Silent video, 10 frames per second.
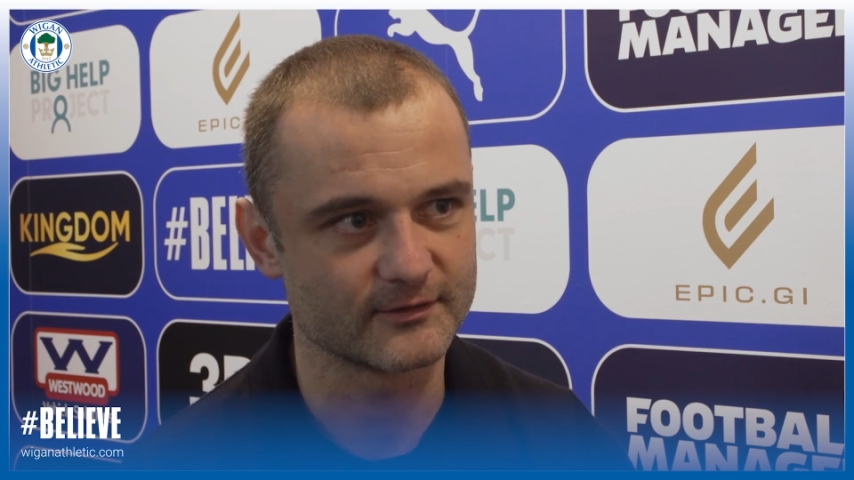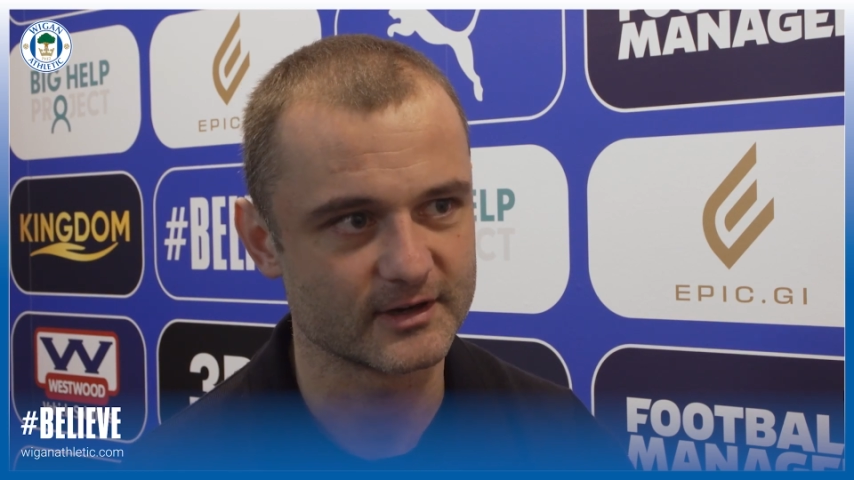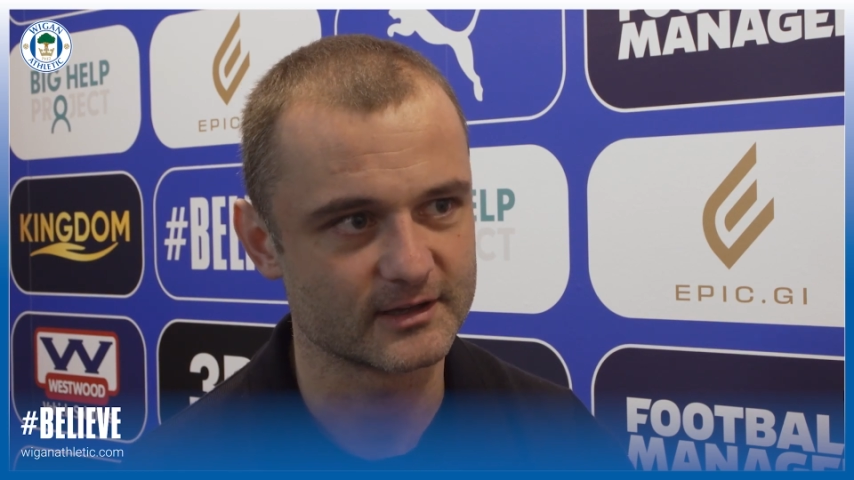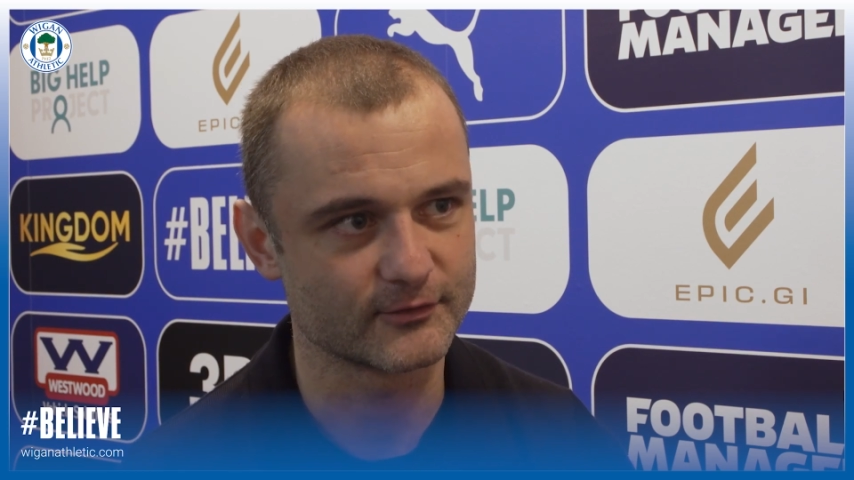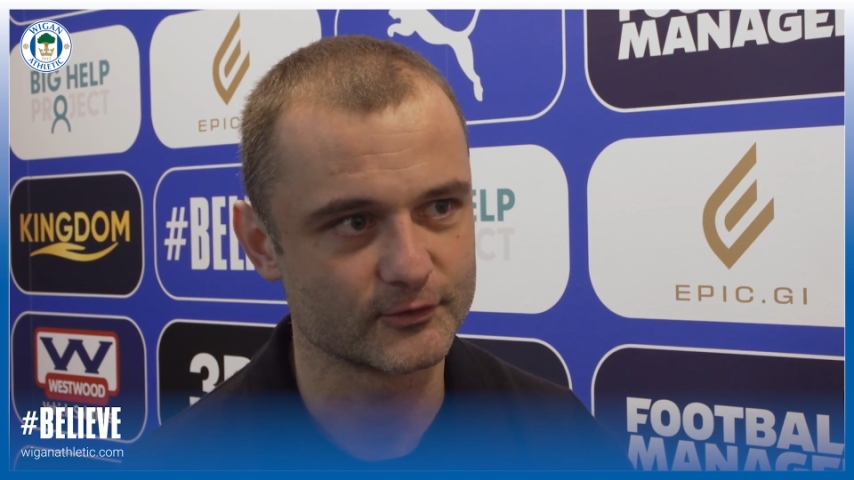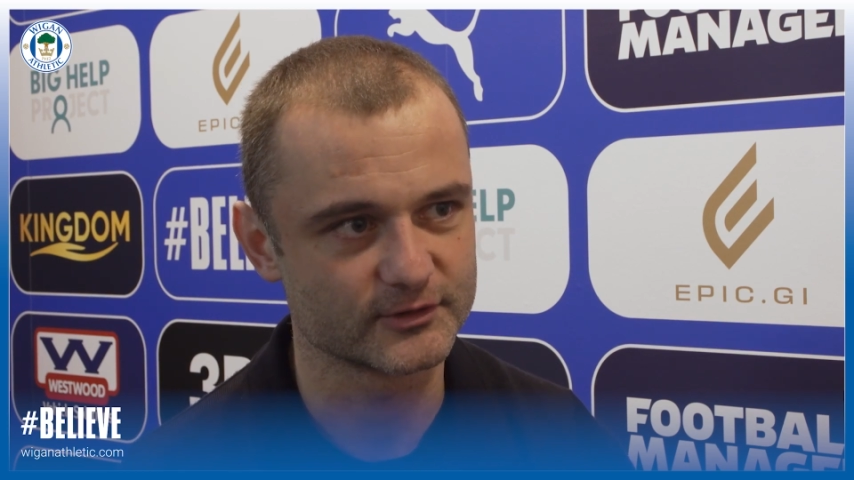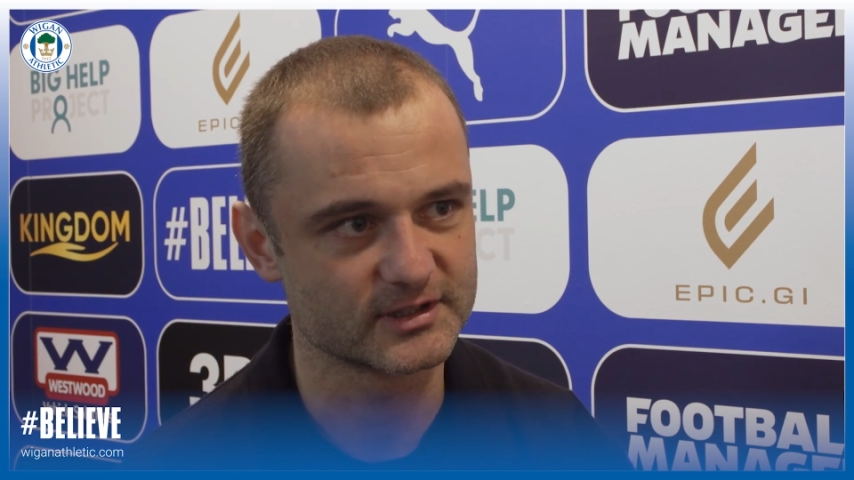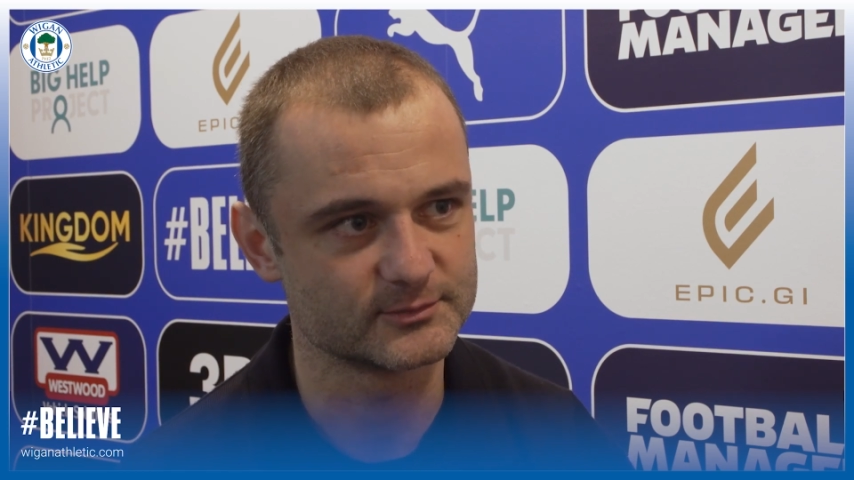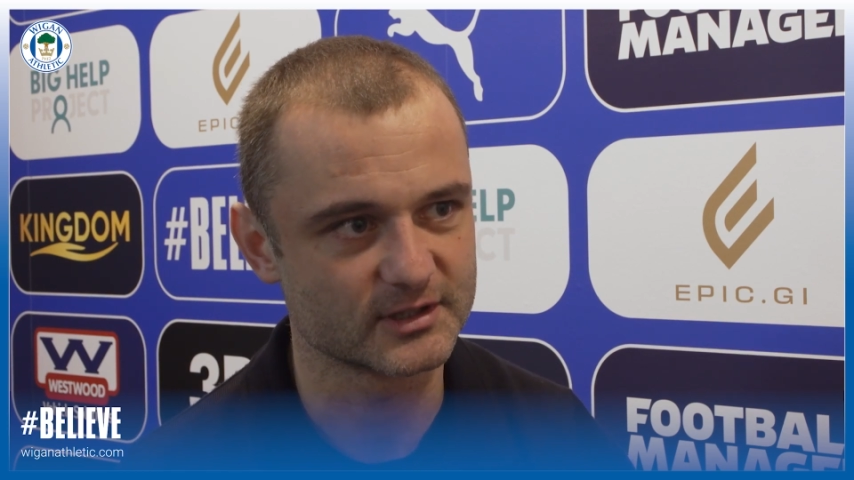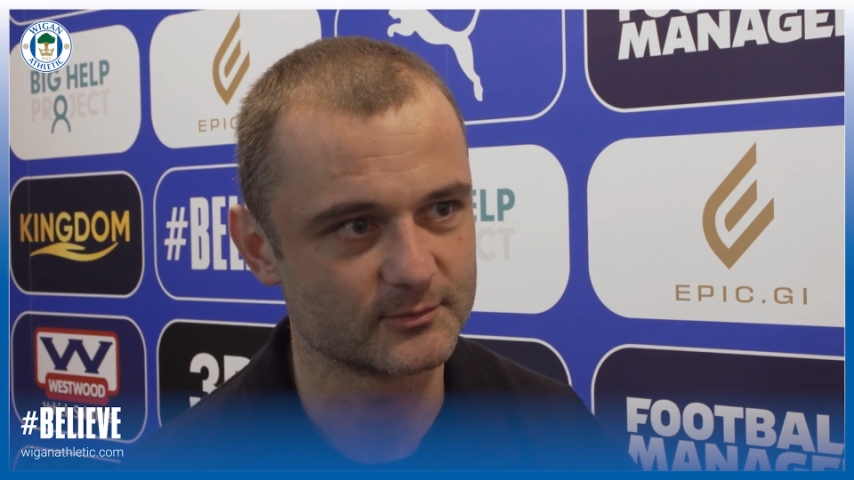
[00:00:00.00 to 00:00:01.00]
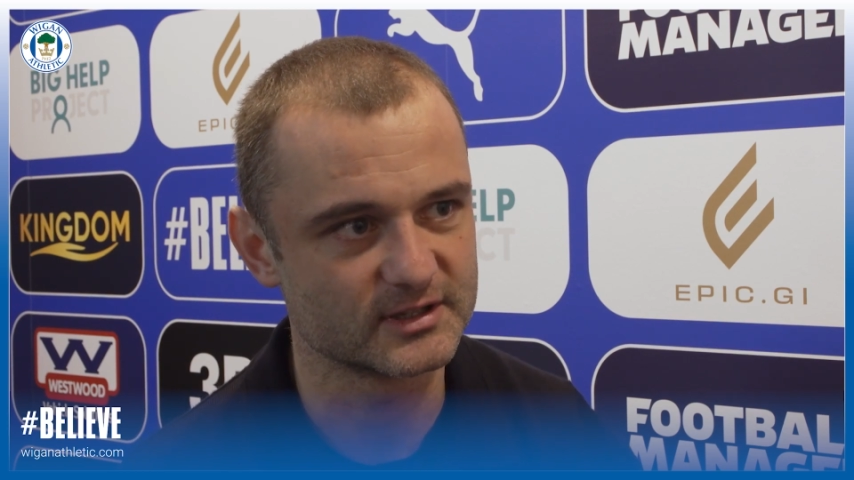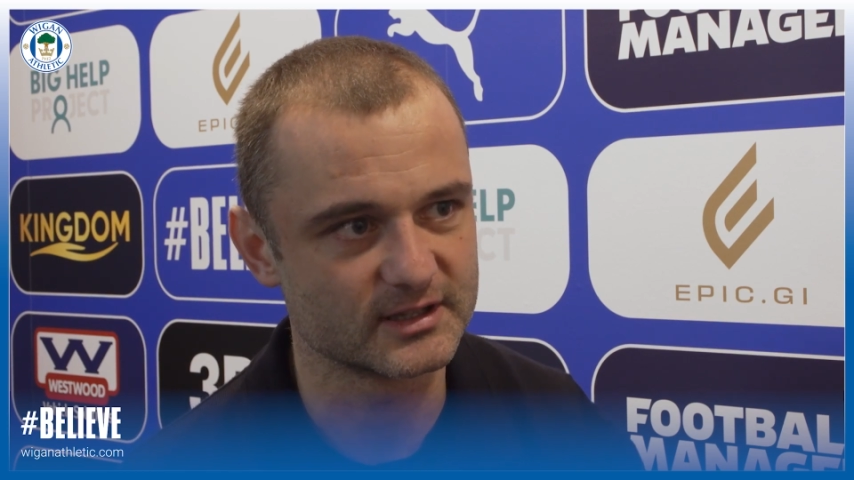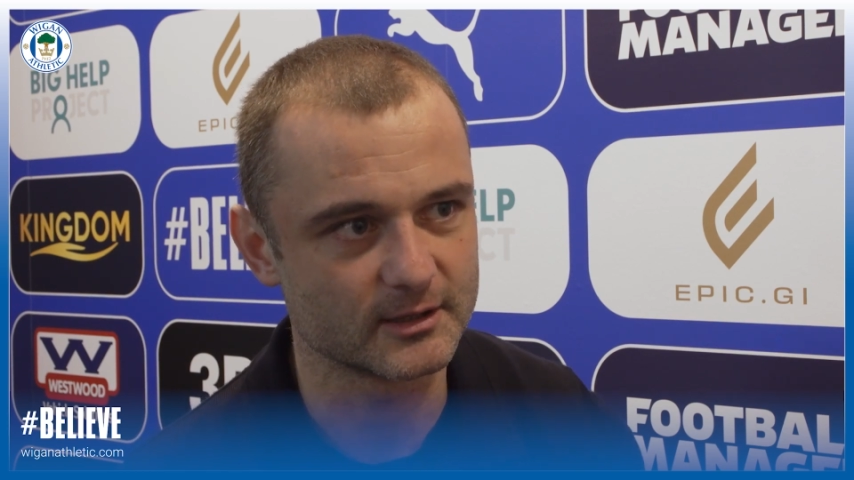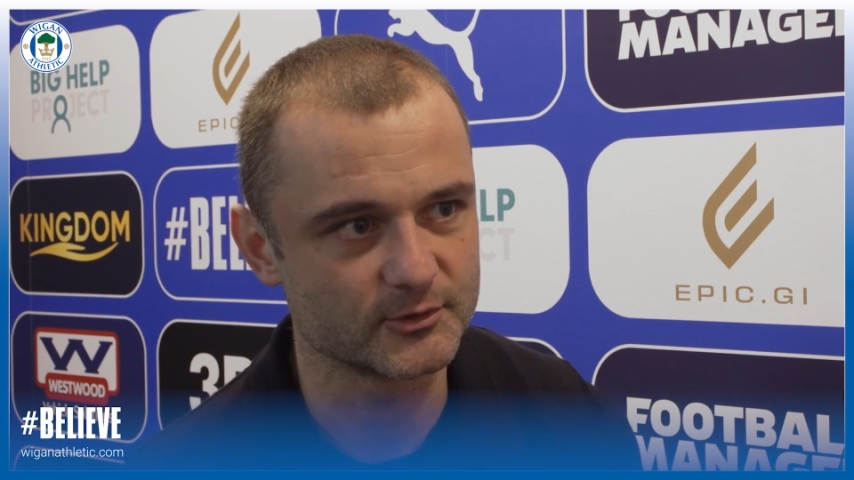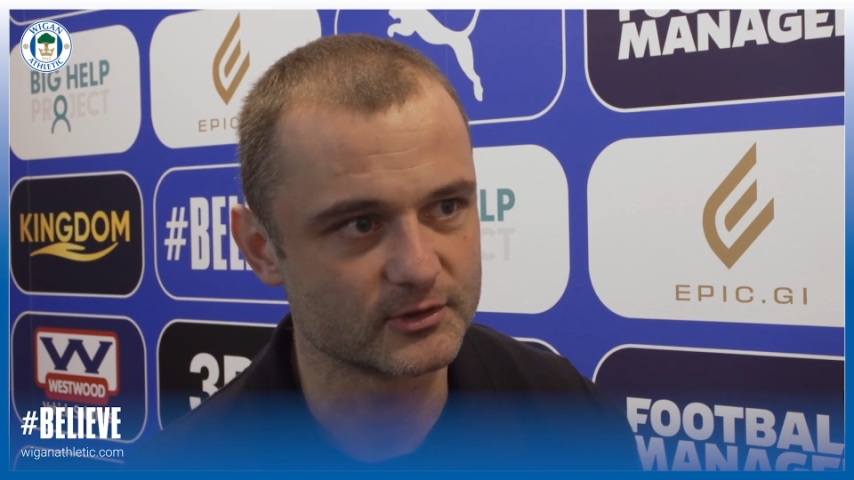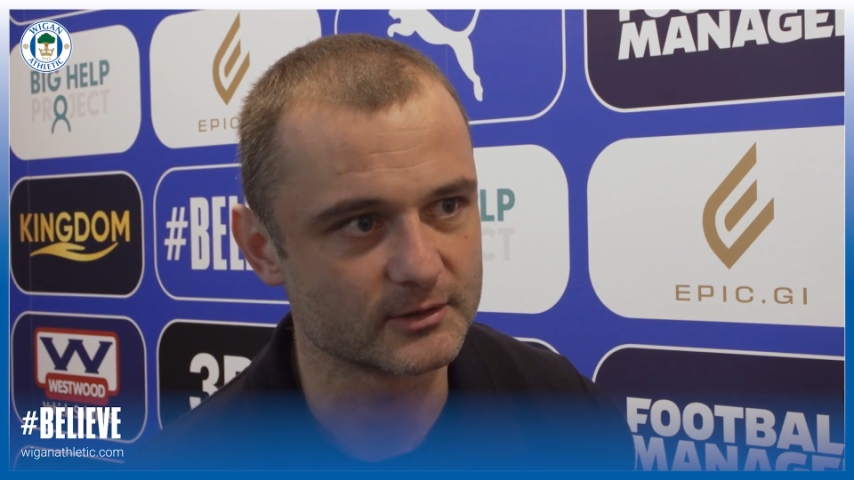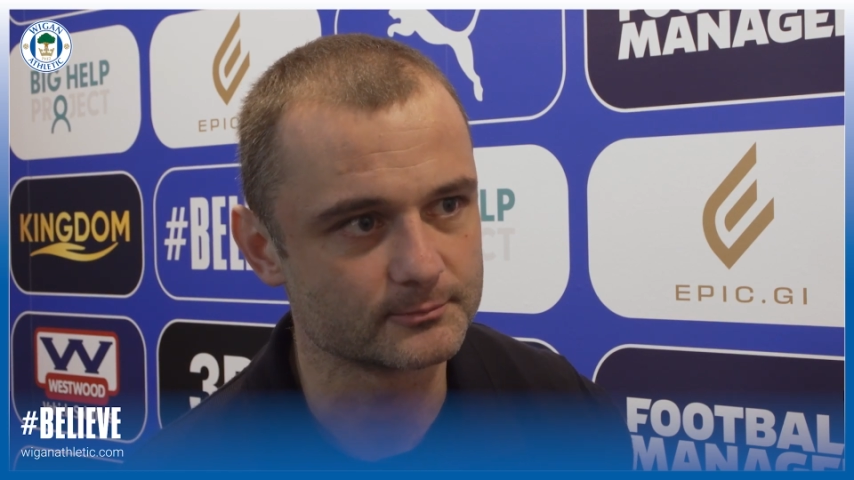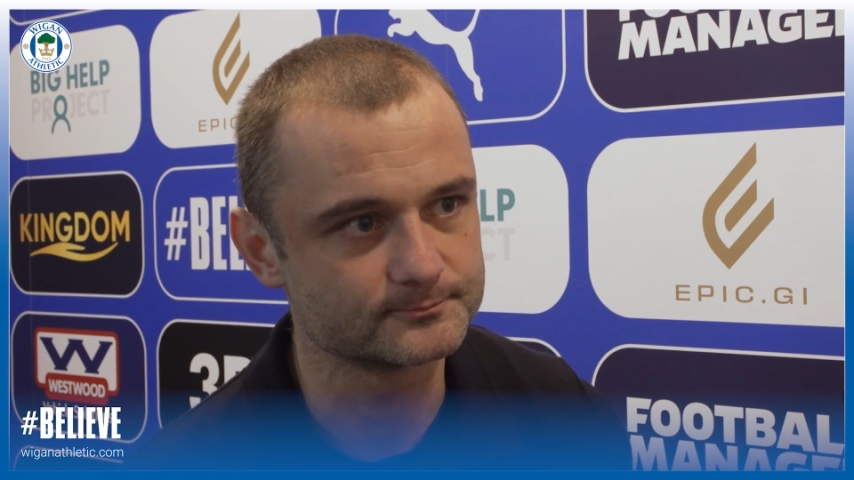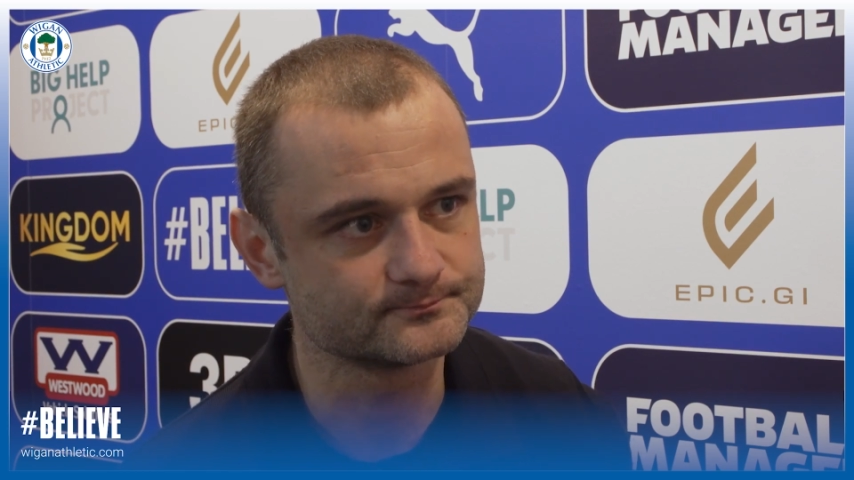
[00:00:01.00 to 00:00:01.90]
very difficult for teams to come to the DW now.